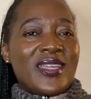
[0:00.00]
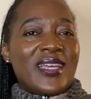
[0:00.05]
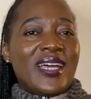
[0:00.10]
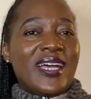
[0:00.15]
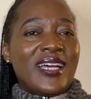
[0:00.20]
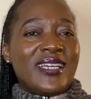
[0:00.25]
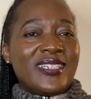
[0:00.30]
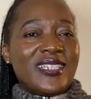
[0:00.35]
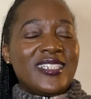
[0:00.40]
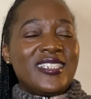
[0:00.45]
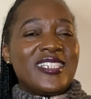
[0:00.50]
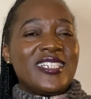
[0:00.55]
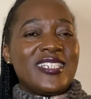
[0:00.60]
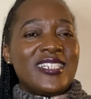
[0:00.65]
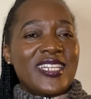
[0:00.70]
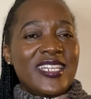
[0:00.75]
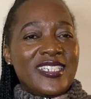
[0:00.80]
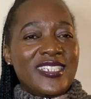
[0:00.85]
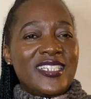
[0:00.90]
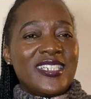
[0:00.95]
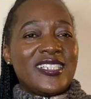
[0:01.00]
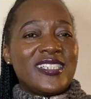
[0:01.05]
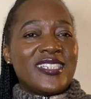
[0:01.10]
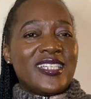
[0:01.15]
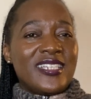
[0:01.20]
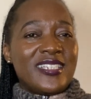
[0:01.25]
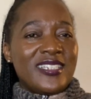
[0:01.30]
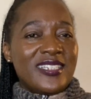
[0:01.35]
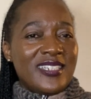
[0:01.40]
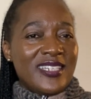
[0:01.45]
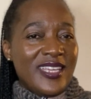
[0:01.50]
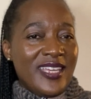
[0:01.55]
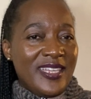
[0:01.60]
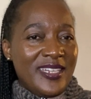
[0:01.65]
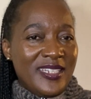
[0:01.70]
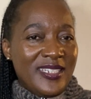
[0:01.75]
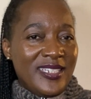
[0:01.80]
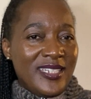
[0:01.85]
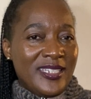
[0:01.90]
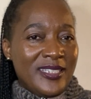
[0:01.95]
under genetics and
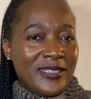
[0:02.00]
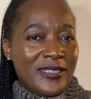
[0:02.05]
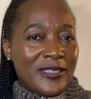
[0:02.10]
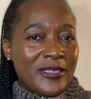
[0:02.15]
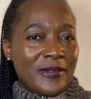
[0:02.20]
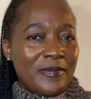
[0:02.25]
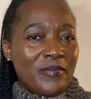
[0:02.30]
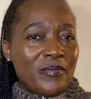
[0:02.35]
inheritance.